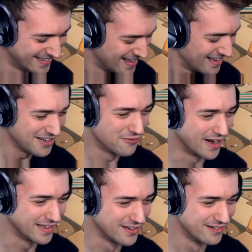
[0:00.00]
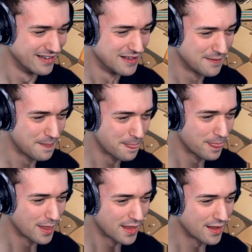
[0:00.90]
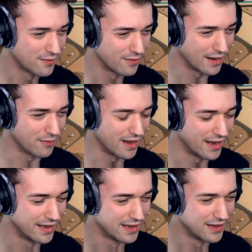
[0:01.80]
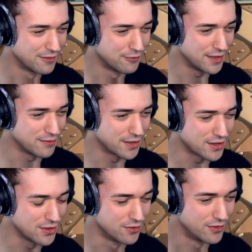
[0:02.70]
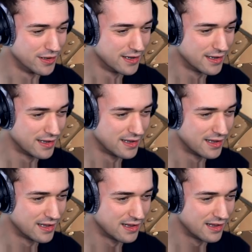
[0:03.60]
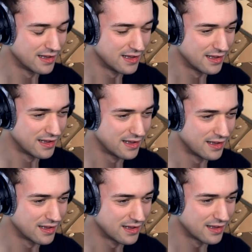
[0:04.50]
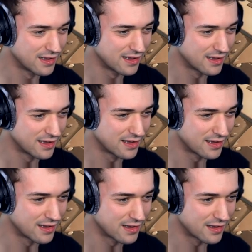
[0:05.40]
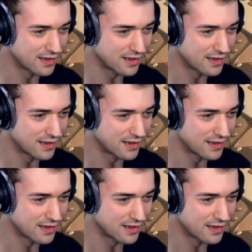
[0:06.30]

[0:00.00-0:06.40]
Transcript: Hold you on, dude. Do... Give me a minute. Give me a minute. Wait, Hold on. What? Give me a minute. What do you want to do? I am, I am combining towers.